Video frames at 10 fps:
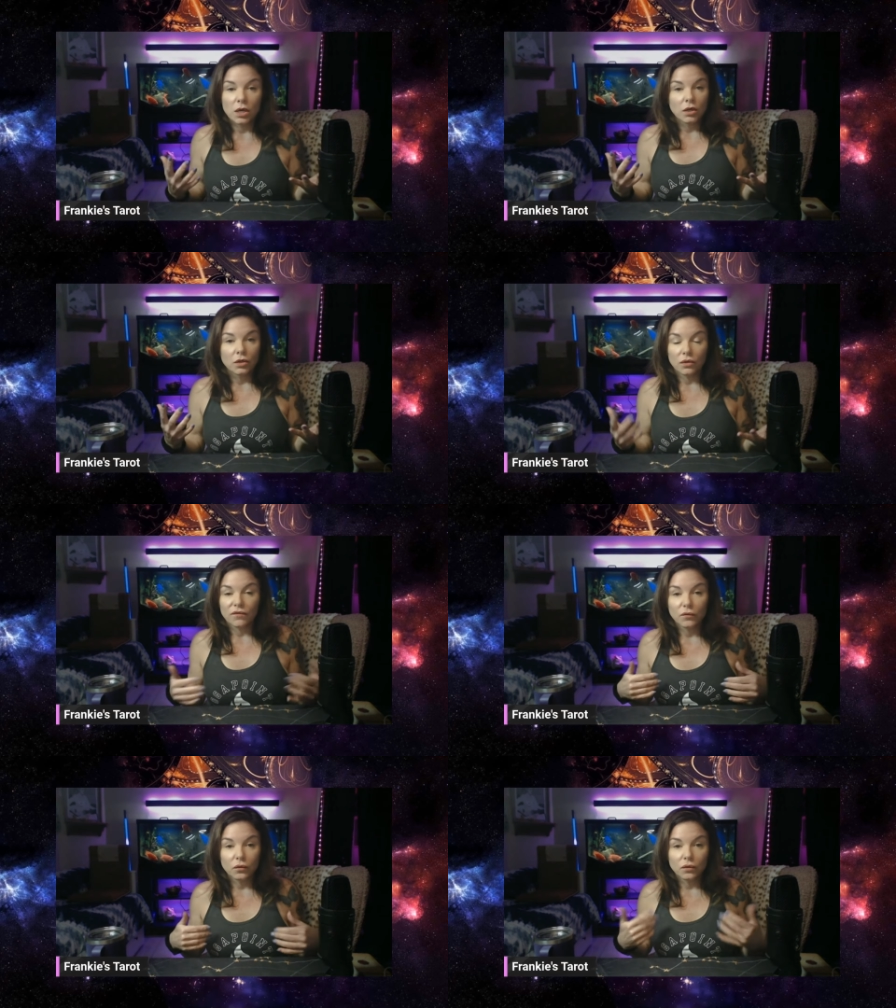you know, the
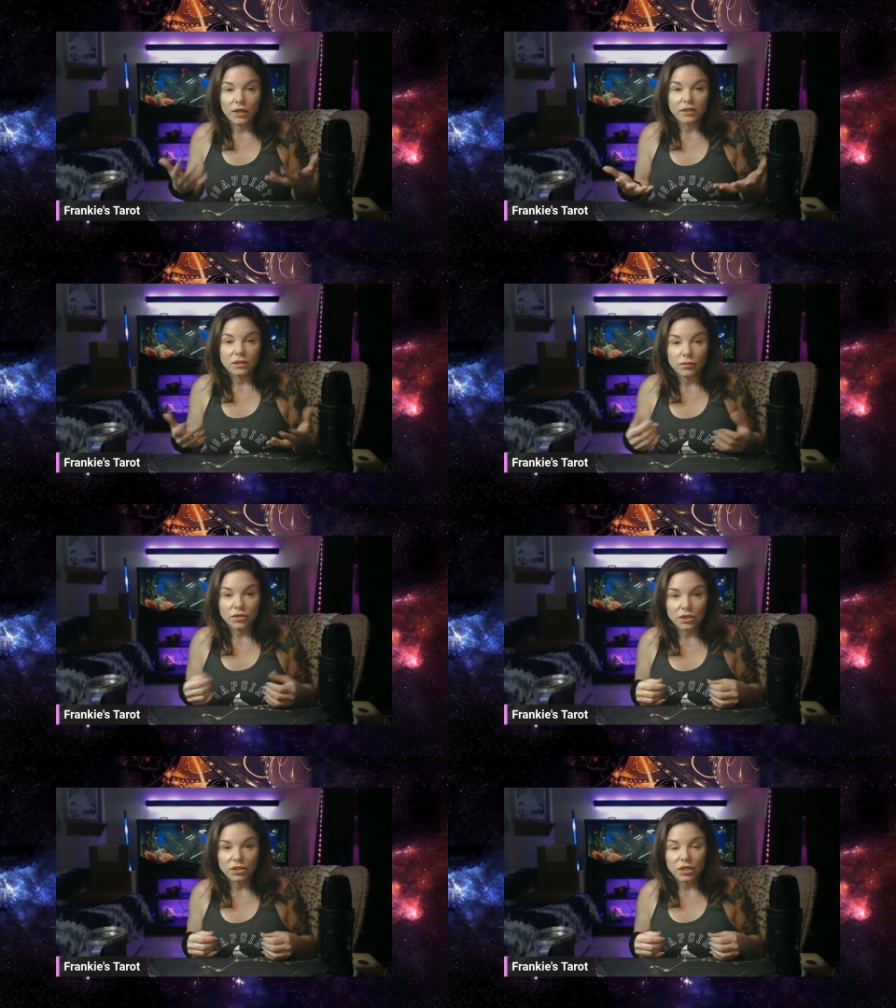Fool hits the
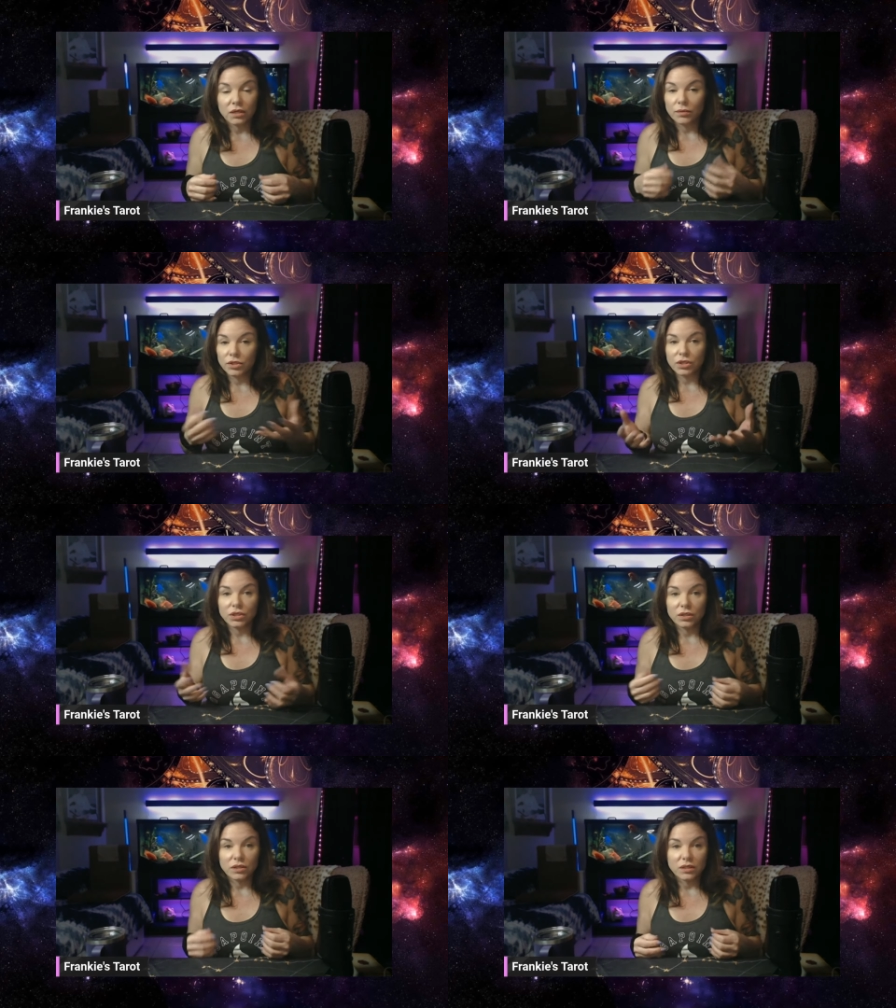Magician. The
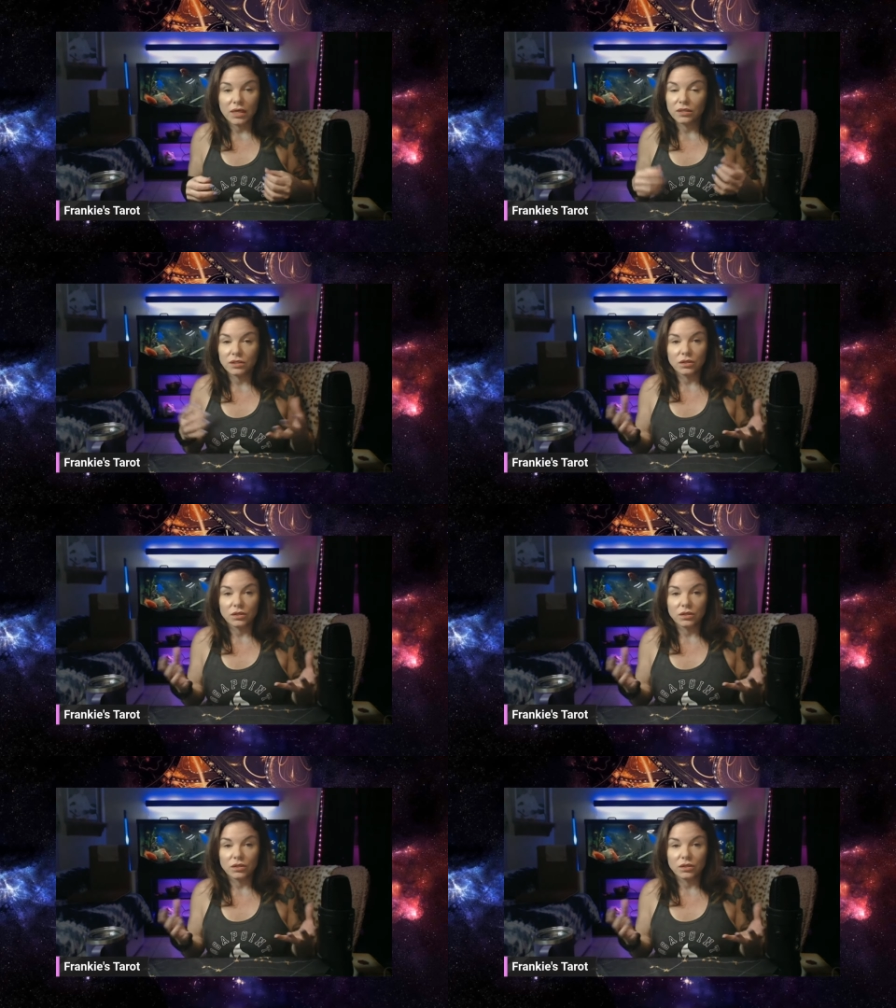Magician says,